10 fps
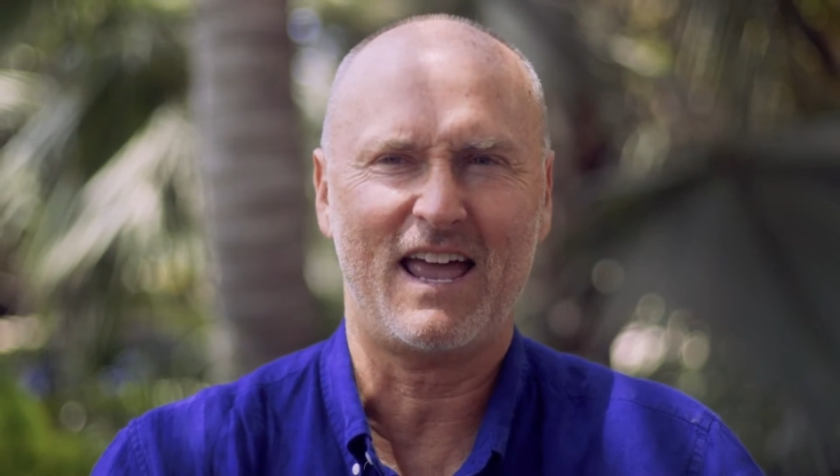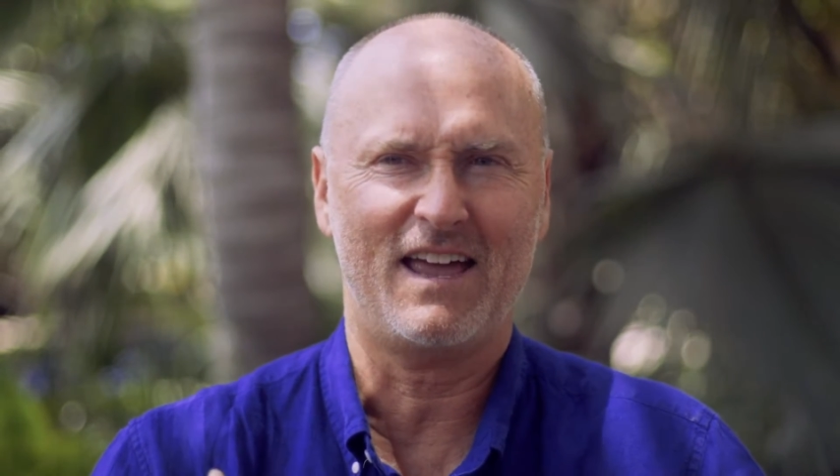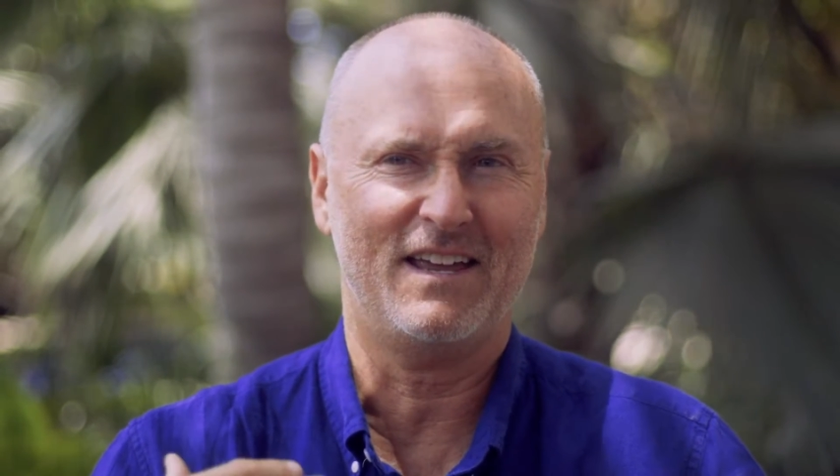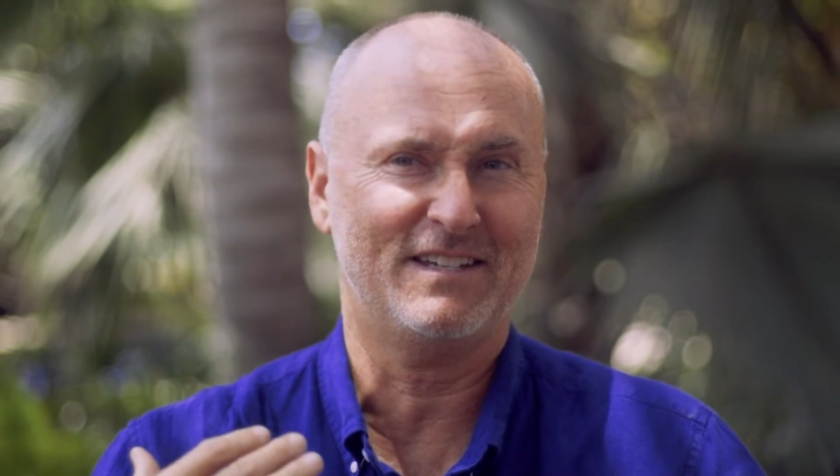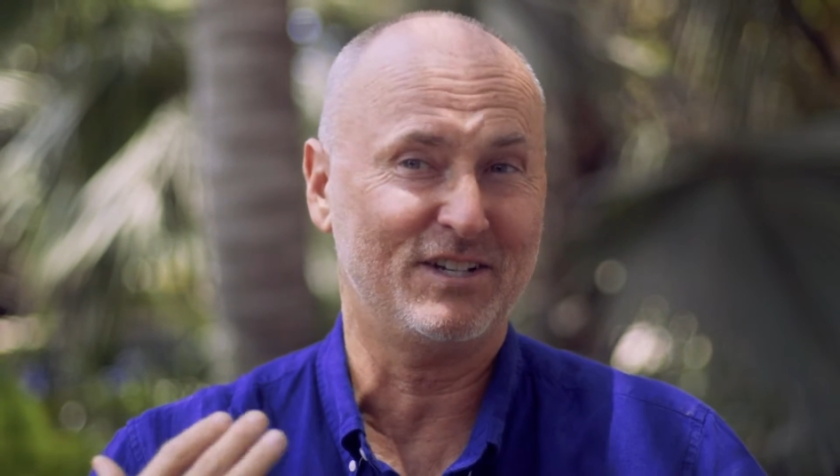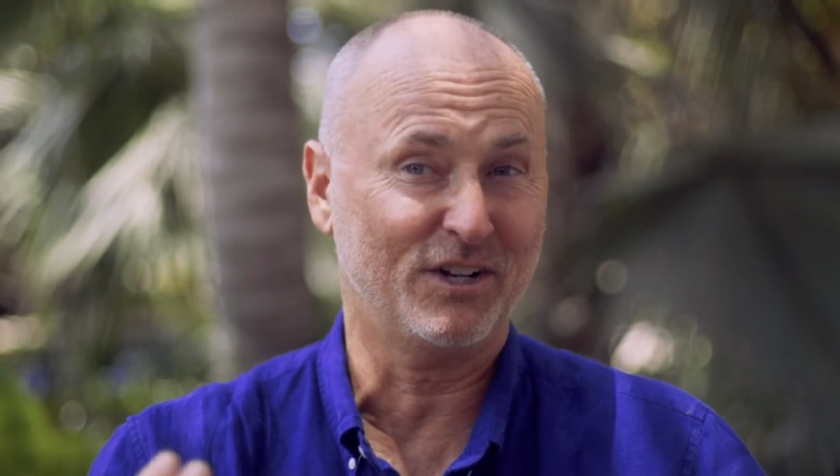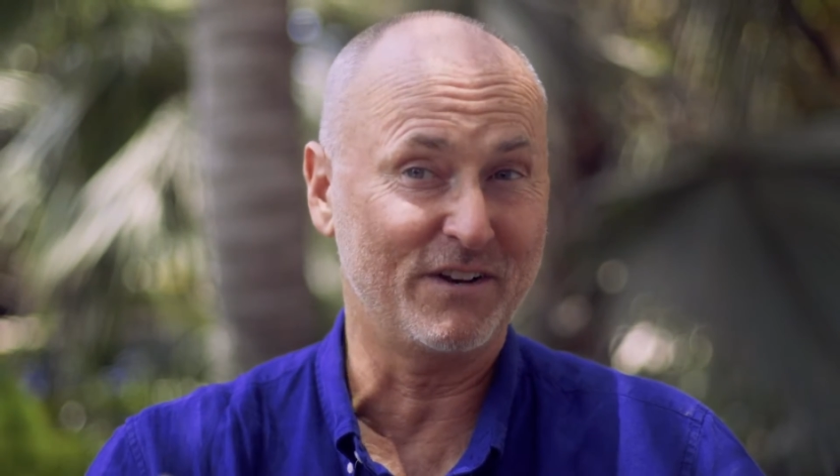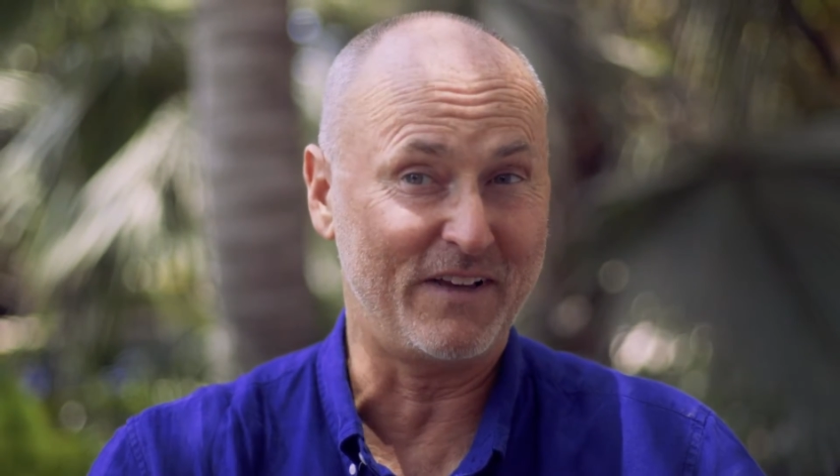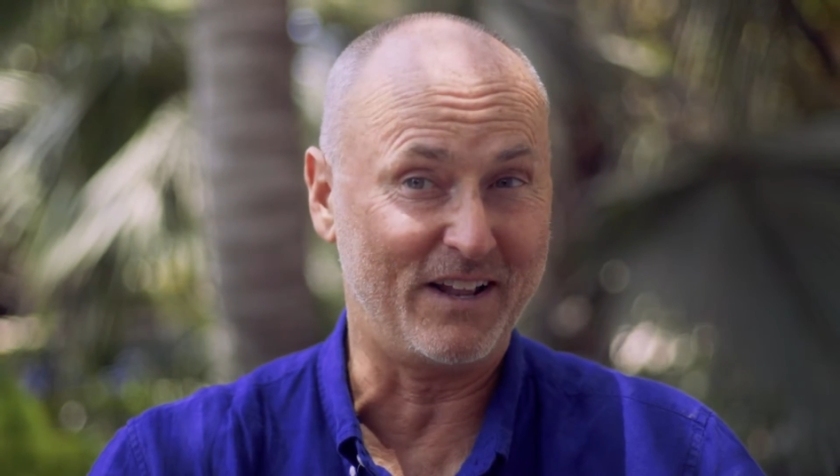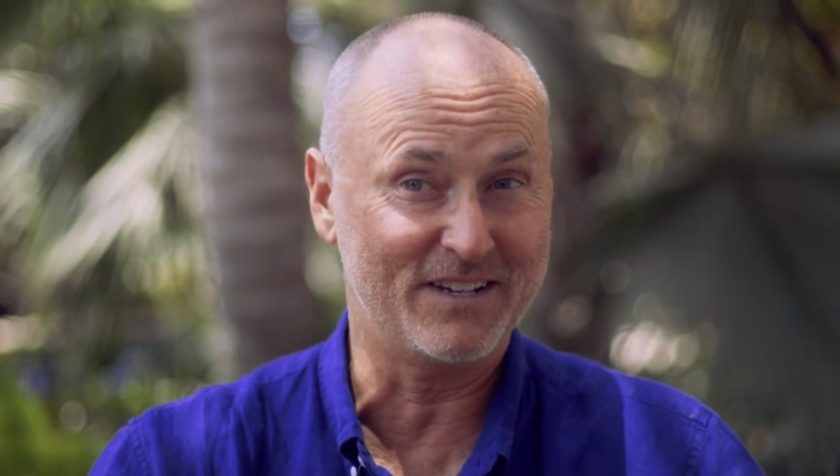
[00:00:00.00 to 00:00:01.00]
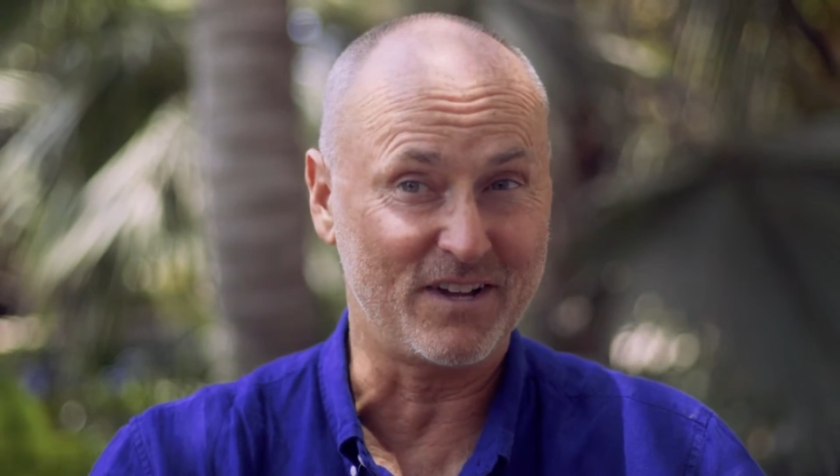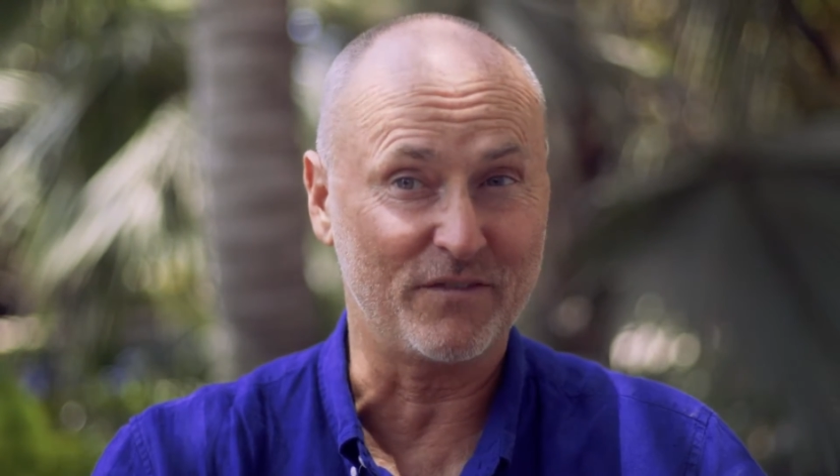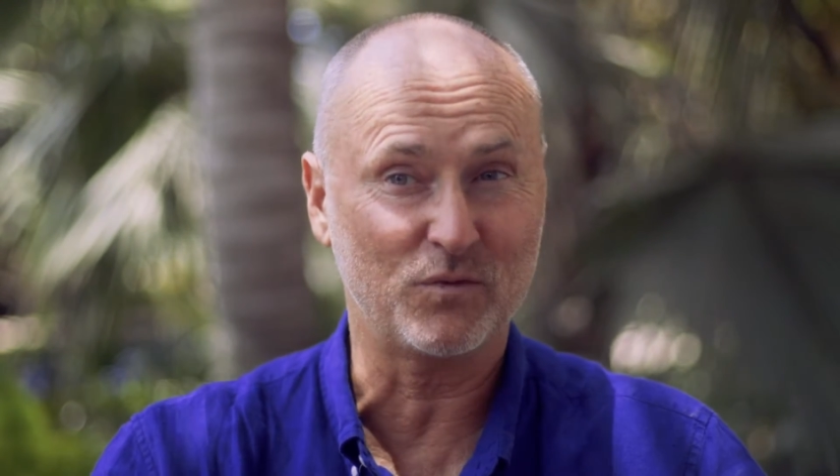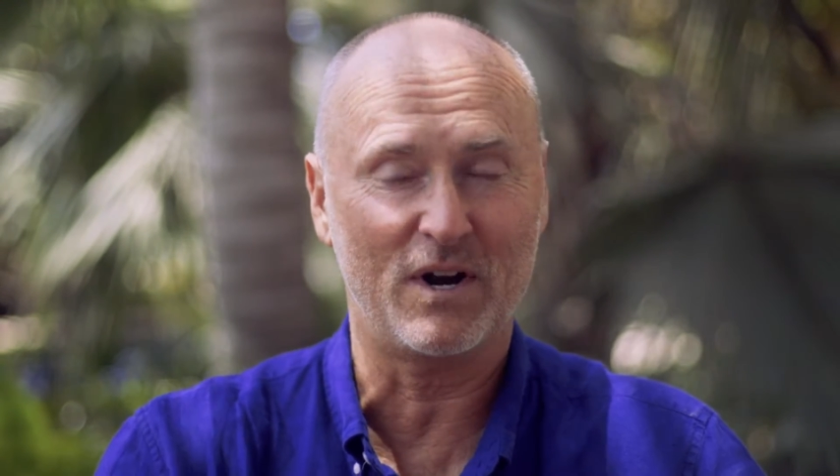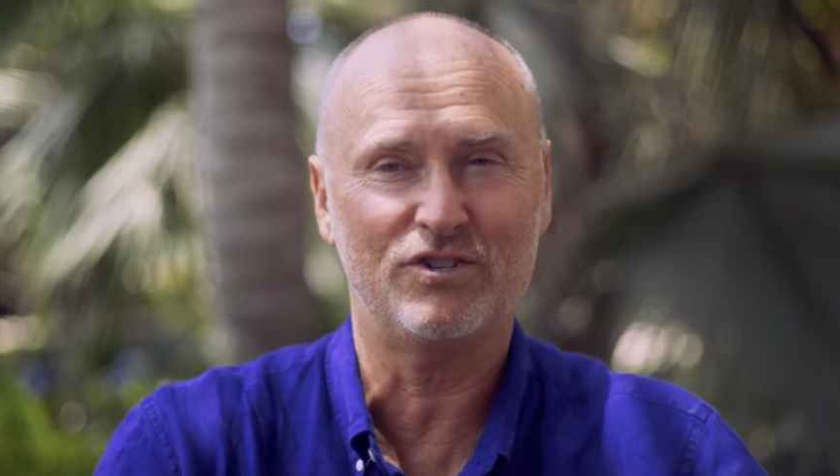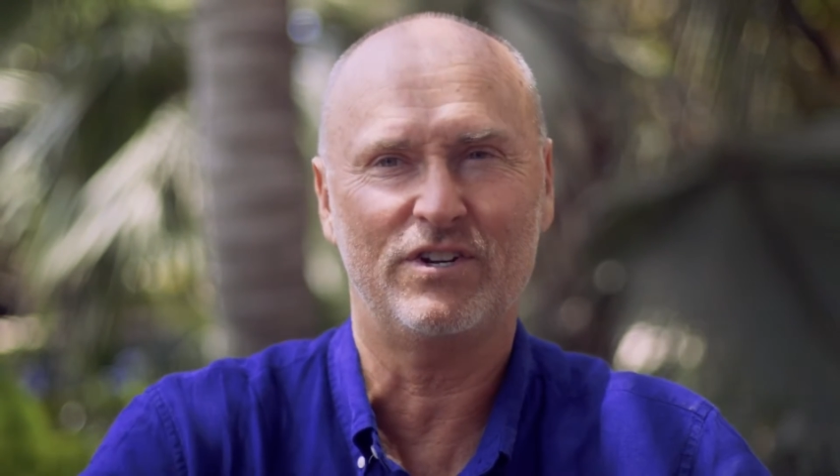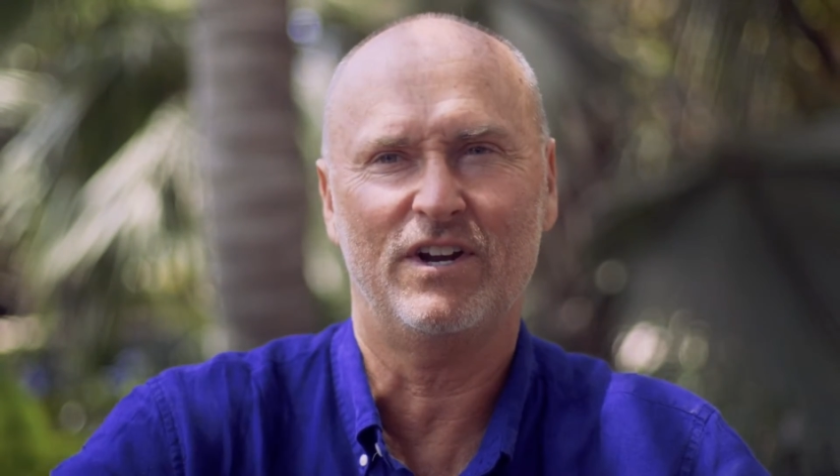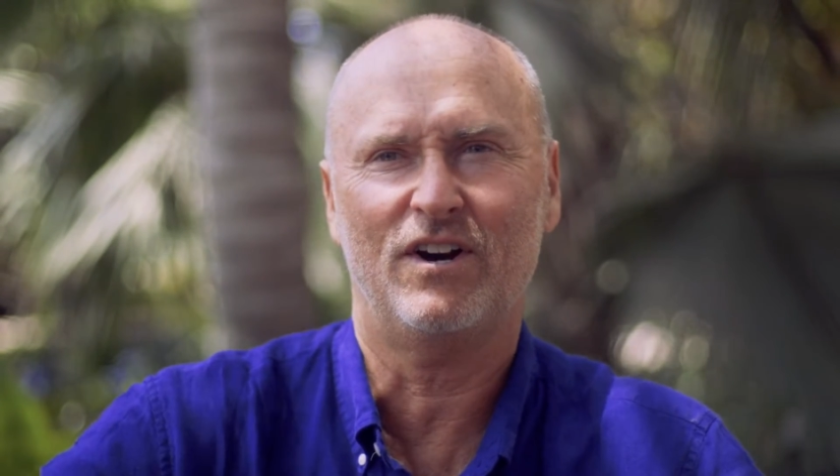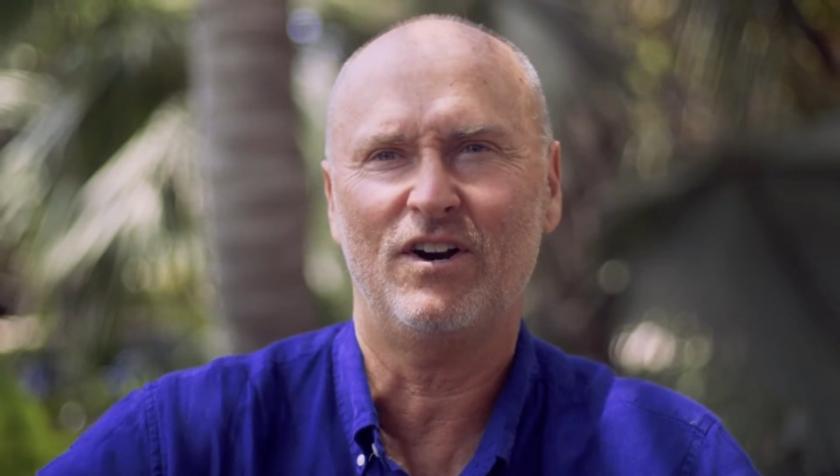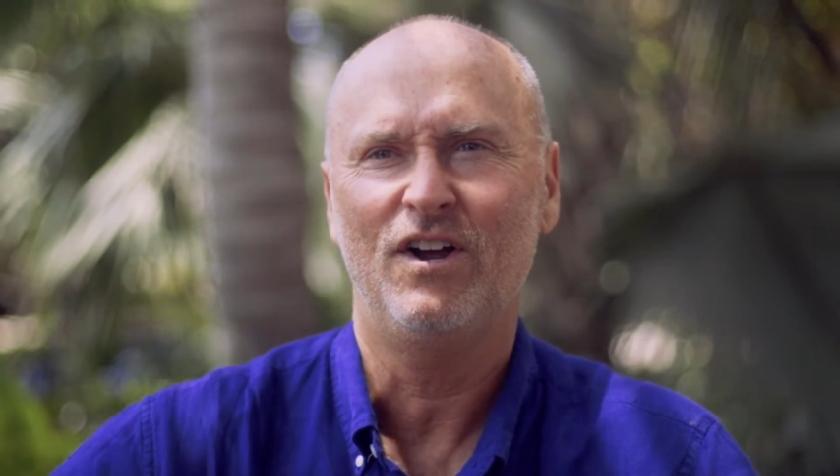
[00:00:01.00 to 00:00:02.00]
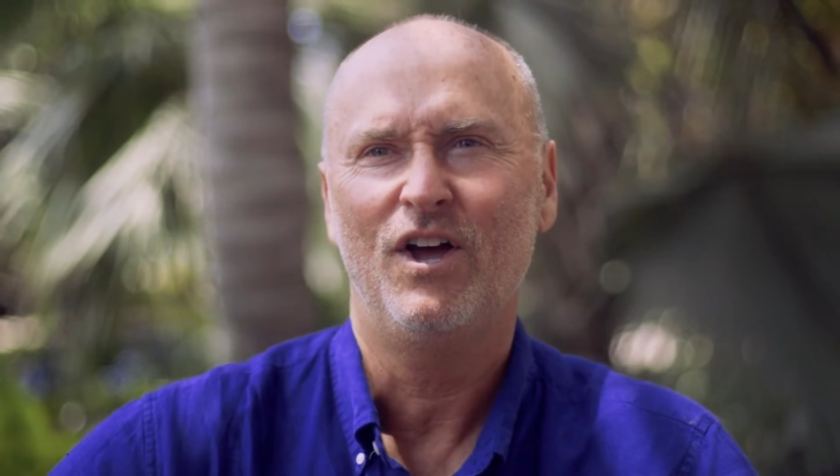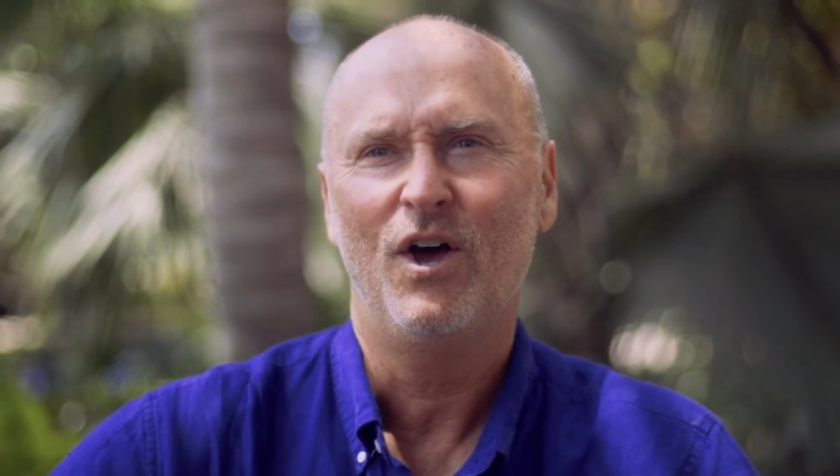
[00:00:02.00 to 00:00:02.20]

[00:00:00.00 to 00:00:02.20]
a Silicon Valley software engineer,